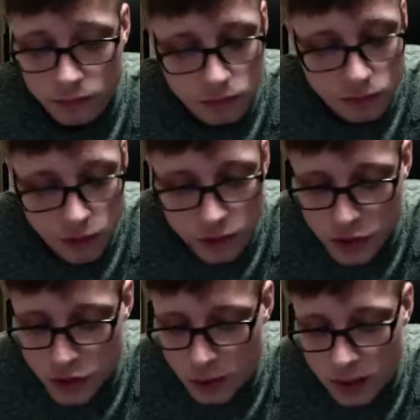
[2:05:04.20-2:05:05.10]

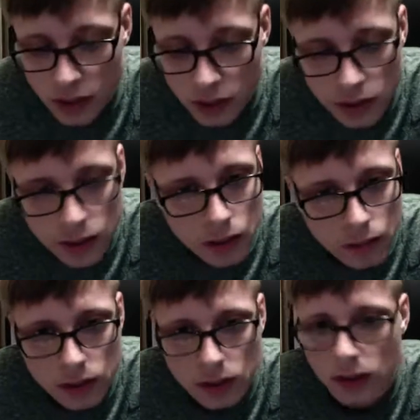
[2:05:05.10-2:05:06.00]
first joined the internet and
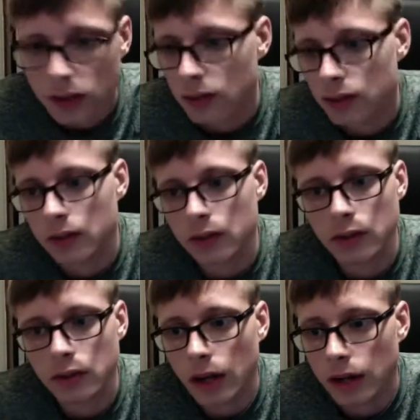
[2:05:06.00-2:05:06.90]
everything, and
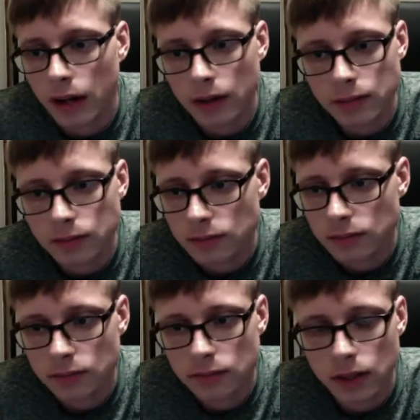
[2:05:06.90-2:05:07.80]
I
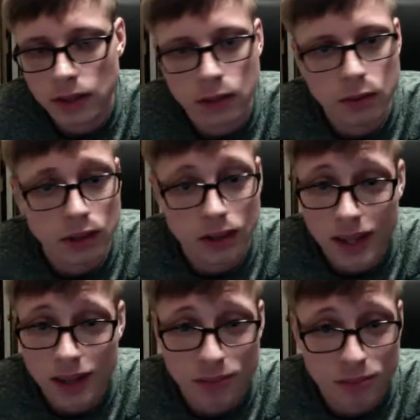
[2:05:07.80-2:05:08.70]
dealt with a
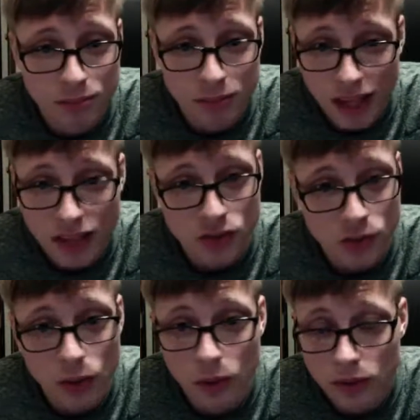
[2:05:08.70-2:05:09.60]
lot of bad
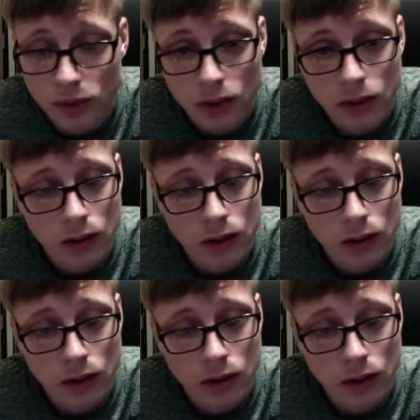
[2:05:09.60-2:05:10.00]
trolls,